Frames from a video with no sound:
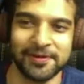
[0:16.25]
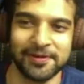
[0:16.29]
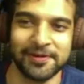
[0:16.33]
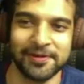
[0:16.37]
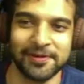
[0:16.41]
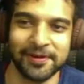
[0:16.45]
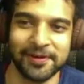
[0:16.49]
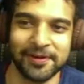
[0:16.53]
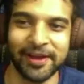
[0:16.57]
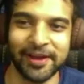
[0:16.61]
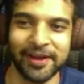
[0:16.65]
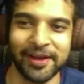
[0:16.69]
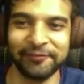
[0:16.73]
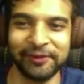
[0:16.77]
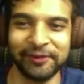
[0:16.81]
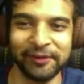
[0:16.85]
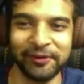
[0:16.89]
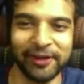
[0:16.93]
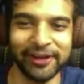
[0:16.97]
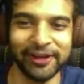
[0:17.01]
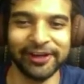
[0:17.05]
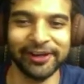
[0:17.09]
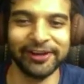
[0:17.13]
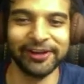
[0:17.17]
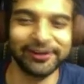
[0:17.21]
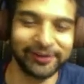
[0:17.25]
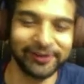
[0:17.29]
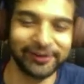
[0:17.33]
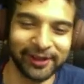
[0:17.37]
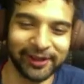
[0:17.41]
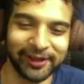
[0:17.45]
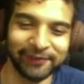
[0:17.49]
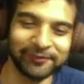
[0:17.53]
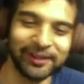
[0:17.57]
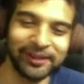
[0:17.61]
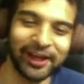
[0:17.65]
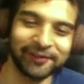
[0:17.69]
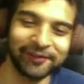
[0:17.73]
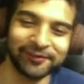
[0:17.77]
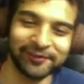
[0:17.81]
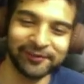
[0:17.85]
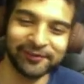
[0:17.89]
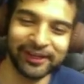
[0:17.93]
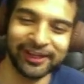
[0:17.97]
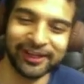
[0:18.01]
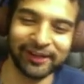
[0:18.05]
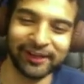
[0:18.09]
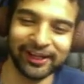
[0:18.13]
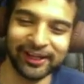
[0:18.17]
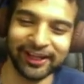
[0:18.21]
Hey everyone, today we have a
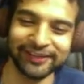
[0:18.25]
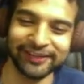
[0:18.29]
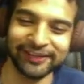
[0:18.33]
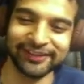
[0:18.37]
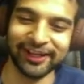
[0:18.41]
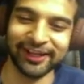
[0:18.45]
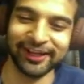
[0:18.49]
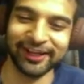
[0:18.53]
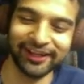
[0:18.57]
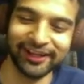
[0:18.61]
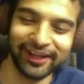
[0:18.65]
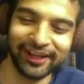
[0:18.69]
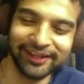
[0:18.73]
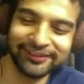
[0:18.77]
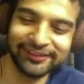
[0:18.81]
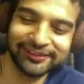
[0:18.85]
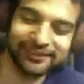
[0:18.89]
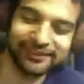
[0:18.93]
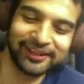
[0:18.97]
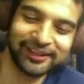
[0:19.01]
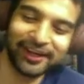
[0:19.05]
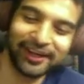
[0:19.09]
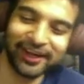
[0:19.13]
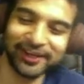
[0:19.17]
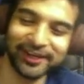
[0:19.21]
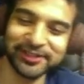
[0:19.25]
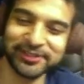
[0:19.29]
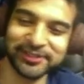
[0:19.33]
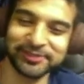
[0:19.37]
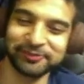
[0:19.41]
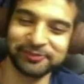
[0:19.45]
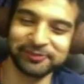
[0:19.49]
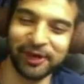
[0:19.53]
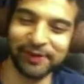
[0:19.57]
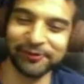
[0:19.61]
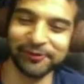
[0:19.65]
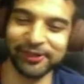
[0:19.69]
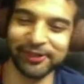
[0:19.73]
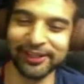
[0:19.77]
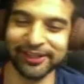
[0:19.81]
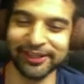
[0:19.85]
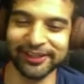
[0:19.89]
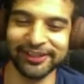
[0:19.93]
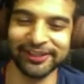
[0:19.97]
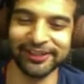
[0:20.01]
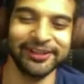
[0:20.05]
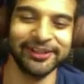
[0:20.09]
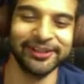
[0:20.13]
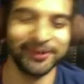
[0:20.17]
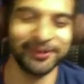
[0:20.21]
very exciting guest, Harsh Manwar,
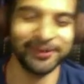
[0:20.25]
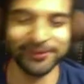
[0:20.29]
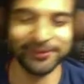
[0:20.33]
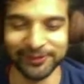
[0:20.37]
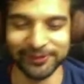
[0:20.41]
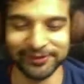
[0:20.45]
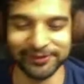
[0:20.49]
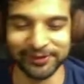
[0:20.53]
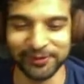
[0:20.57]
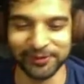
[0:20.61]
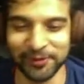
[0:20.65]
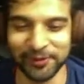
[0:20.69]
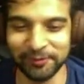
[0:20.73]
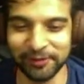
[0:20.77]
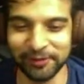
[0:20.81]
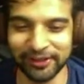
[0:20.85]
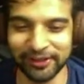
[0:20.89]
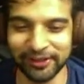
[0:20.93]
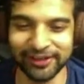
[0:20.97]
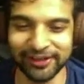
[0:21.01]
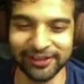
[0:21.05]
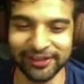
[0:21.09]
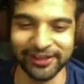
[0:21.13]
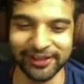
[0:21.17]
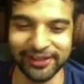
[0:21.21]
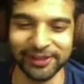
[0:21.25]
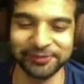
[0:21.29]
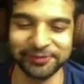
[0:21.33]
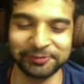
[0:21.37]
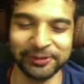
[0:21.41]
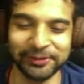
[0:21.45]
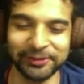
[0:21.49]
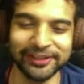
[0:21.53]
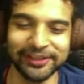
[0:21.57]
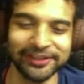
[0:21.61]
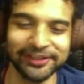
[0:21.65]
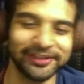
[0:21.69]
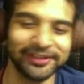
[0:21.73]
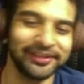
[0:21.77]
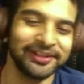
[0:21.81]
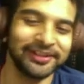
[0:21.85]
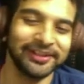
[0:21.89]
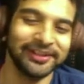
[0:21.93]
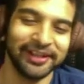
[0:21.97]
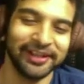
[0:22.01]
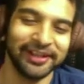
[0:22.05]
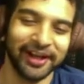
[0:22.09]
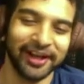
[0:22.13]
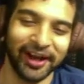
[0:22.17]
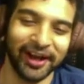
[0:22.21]
who is a Kubernetes expert.
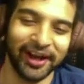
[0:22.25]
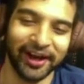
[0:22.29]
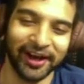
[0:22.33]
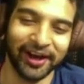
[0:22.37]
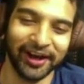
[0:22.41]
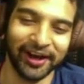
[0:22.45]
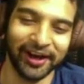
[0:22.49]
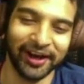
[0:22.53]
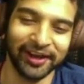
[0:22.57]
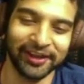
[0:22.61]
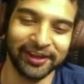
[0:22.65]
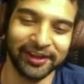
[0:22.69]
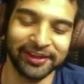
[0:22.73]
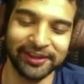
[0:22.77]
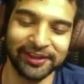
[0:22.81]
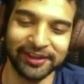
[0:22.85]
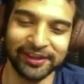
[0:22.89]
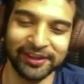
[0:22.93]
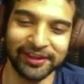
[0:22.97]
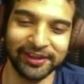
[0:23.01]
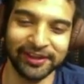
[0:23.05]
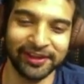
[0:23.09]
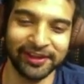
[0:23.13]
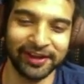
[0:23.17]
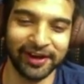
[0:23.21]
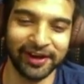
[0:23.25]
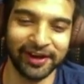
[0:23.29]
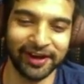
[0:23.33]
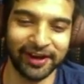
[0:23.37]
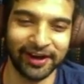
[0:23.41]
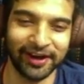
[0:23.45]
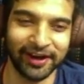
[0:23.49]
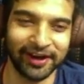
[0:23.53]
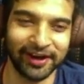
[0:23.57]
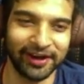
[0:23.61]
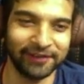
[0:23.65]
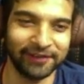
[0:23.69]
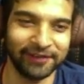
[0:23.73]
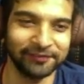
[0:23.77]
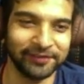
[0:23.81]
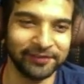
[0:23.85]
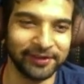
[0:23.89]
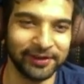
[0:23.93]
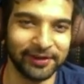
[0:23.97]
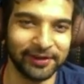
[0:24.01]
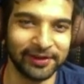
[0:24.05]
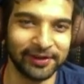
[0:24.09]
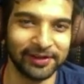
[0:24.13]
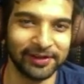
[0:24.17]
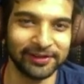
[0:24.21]
He
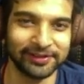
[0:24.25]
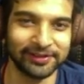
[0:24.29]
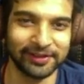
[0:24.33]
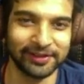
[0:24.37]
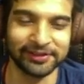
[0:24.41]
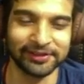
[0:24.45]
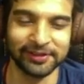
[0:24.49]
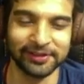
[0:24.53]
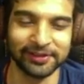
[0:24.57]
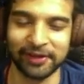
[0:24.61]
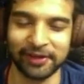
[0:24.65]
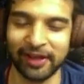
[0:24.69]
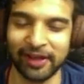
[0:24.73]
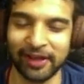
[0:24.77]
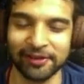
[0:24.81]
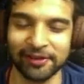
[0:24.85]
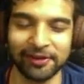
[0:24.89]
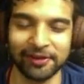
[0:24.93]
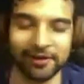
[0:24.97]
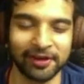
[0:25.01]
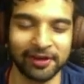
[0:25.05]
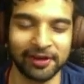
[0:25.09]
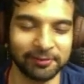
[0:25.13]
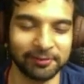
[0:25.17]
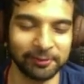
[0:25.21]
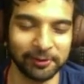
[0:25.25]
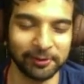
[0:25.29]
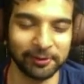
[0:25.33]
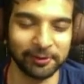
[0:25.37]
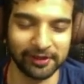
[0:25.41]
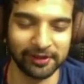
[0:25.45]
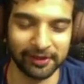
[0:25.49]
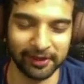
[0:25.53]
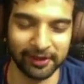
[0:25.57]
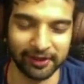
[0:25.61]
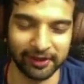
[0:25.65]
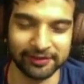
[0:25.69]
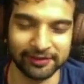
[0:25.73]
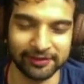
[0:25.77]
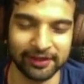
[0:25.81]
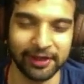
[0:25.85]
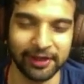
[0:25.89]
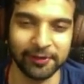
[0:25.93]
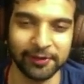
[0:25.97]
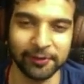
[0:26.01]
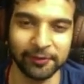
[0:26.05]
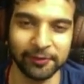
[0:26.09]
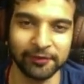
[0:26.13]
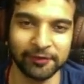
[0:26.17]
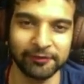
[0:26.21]
is a regular contributor on
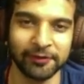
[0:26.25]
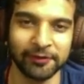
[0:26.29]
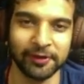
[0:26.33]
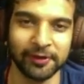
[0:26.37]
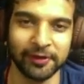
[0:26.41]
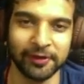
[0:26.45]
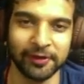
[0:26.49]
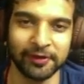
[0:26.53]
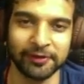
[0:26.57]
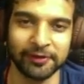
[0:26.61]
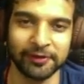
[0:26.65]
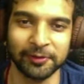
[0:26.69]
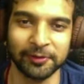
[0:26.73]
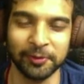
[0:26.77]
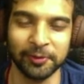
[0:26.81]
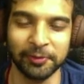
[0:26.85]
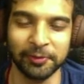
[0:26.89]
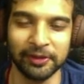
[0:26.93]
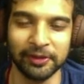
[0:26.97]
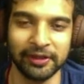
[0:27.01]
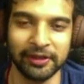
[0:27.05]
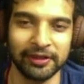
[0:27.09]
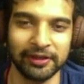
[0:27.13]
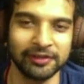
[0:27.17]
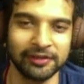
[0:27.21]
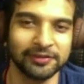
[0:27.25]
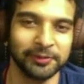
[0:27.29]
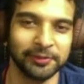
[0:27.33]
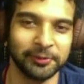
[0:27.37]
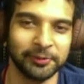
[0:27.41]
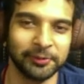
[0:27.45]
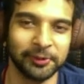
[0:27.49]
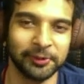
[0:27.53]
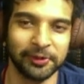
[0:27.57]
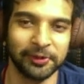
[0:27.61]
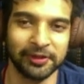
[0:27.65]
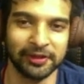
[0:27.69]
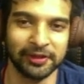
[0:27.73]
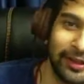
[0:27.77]
Stackoverflow on the Kubernetes community.